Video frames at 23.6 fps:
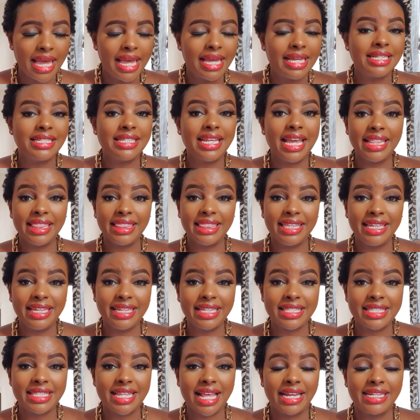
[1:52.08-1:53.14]
10
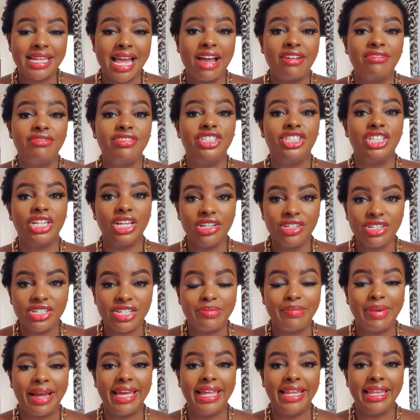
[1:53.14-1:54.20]
things that have changed
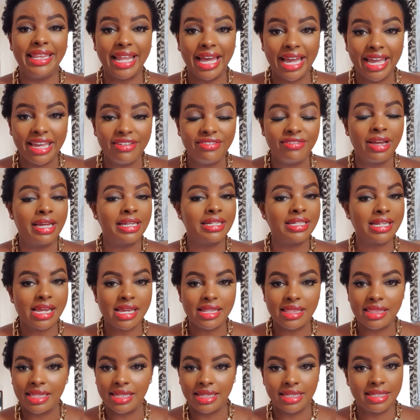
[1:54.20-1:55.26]
my life.
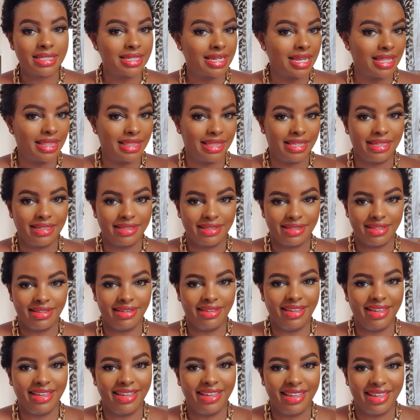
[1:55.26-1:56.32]
10 things 10 things
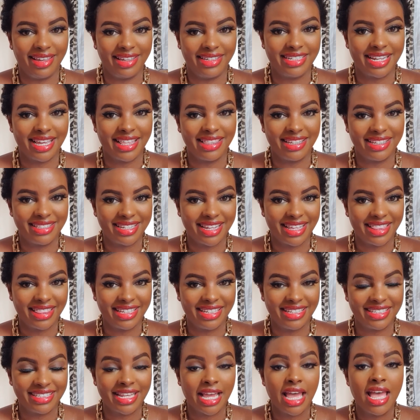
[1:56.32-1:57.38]
10
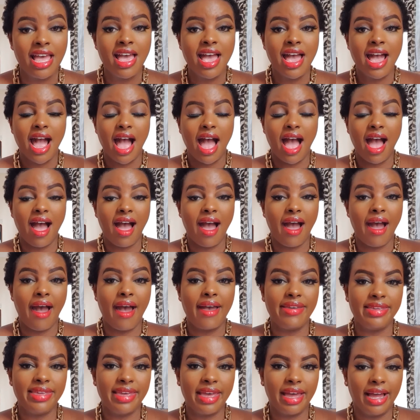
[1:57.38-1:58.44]
things.
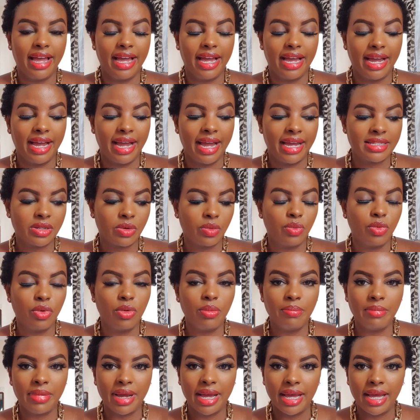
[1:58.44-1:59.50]
Yeah, as a
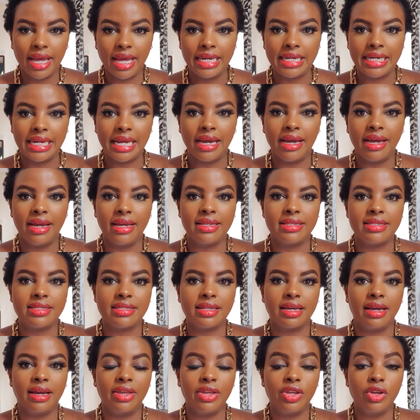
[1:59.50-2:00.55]
woman, as
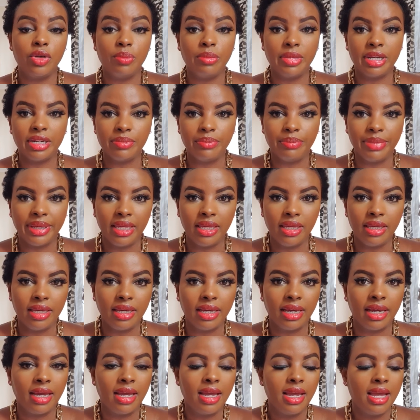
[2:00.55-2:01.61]
a human
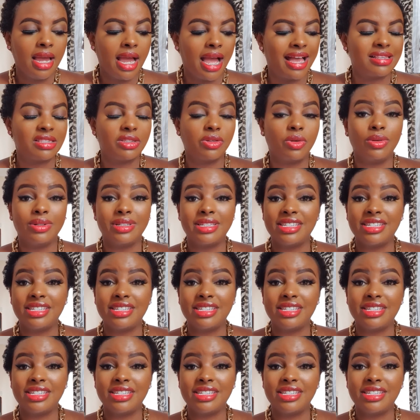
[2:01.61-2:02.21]
being, as God's